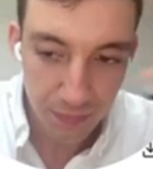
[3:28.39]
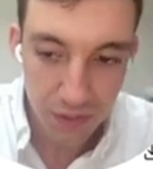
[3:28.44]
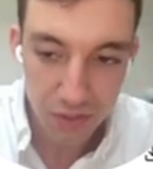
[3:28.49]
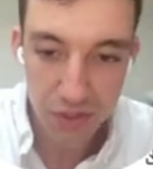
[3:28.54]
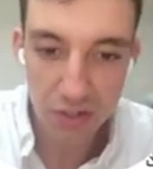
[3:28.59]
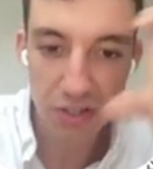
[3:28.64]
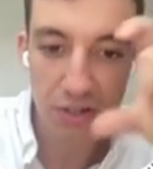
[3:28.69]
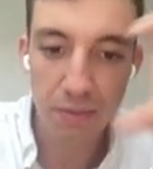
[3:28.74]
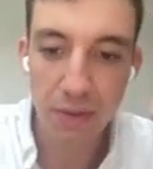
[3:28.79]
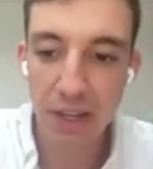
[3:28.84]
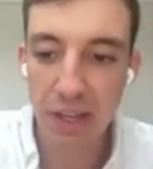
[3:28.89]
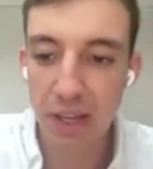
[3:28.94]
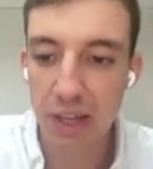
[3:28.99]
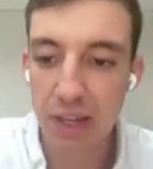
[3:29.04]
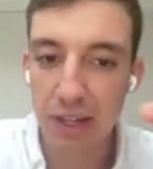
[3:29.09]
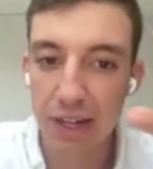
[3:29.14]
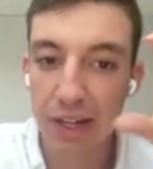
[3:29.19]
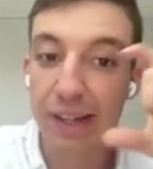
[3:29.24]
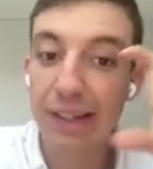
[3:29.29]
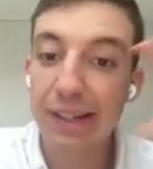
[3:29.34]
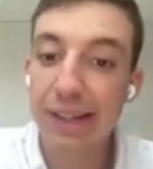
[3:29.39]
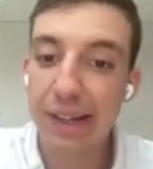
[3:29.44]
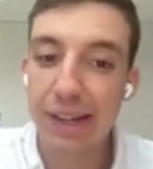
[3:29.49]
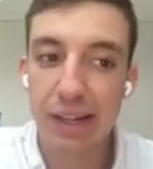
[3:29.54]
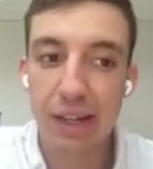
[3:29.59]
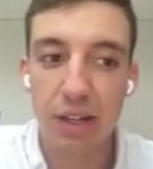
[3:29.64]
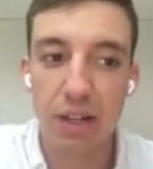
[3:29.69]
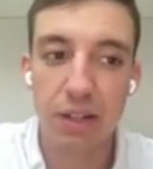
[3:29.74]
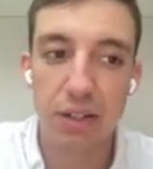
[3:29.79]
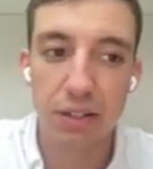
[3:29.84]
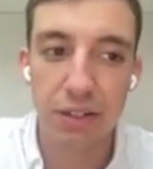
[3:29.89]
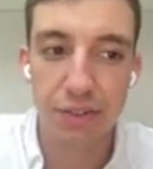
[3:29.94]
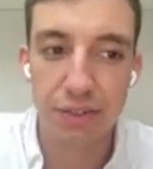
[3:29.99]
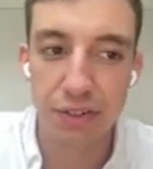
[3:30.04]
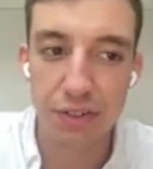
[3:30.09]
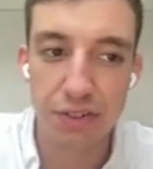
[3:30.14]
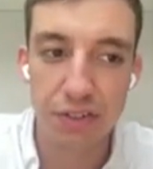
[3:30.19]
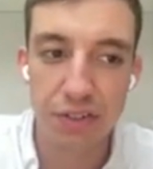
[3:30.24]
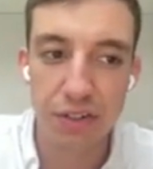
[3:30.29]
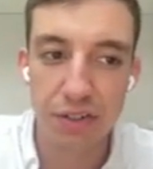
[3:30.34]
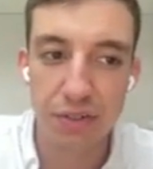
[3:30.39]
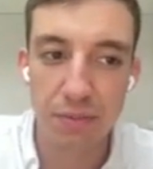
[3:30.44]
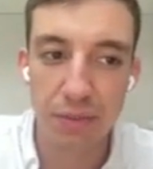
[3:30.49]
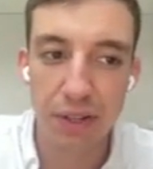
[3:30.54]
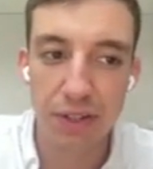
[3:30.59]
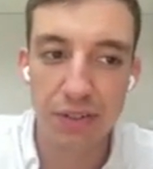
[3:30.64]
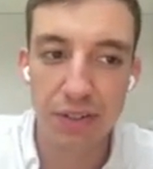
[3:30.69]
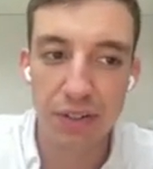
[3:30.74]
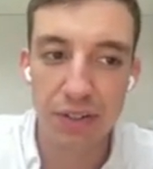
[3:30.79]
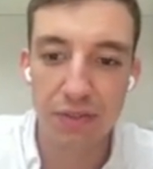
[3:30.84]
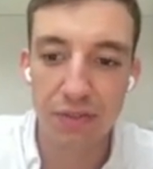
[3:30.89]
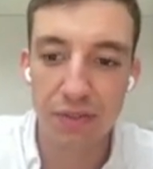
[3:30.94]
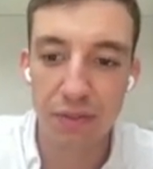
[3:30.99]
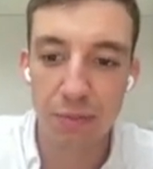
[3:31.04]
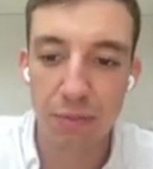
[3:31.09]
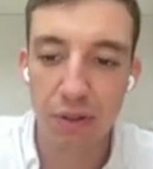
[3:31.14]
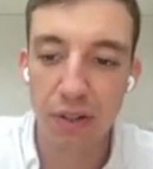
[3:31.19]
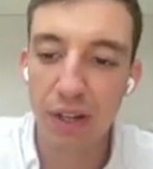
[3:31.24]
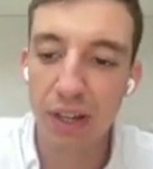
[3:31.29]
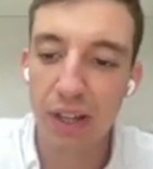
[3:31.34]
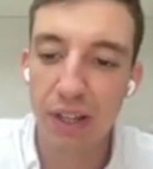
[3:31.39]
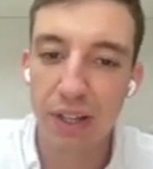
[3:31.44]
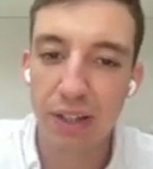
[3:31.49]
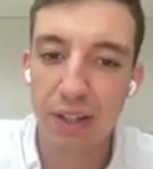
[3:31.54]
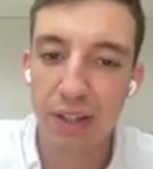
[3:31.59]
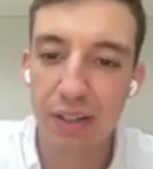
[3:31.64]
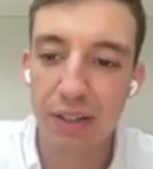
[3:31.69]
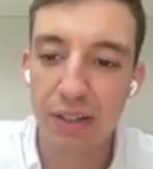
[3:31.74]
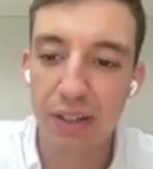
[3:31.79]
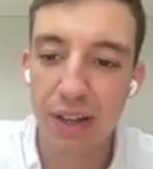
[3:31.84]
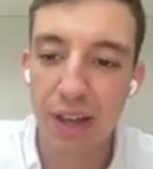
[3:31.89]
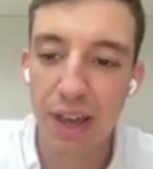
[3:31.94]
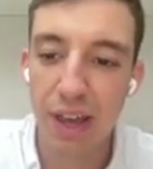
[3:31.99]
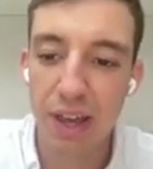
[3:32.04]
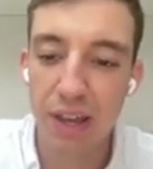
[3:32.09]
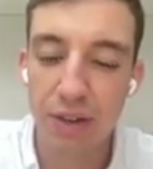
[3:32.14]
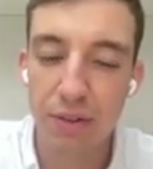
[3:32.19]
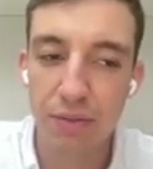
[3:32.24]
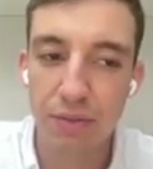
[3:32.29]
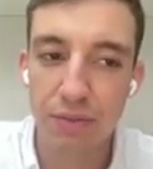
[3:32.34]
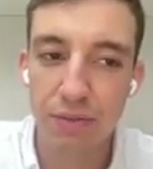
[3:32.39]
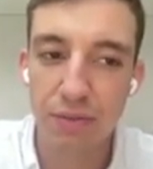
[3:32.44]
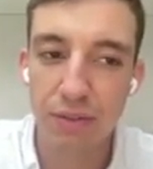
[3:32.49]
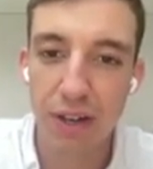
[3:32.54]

just to make it cleaner, because it just doesn't make sense if you put like, hey,